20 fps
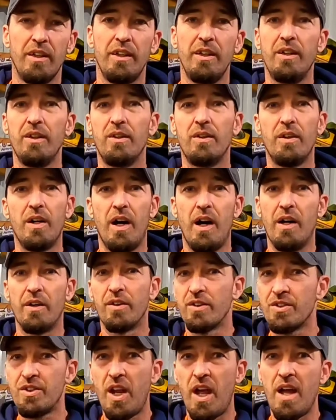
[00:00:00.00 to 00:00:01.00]

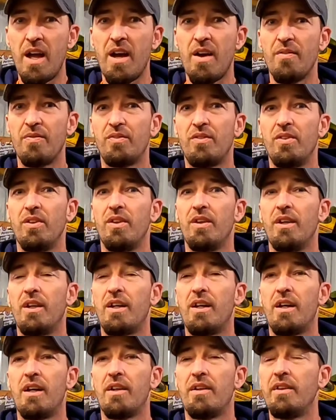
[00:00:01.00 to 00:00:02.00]
understaffed,
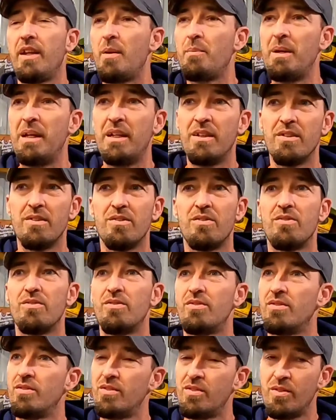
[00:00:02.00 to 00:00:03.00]
and that
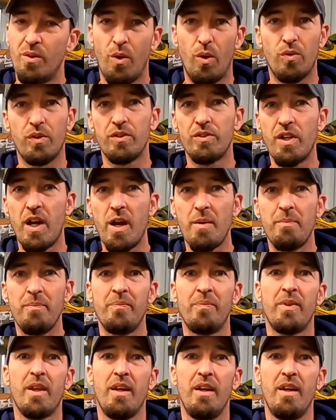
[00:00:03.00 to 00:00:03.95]
means overtime.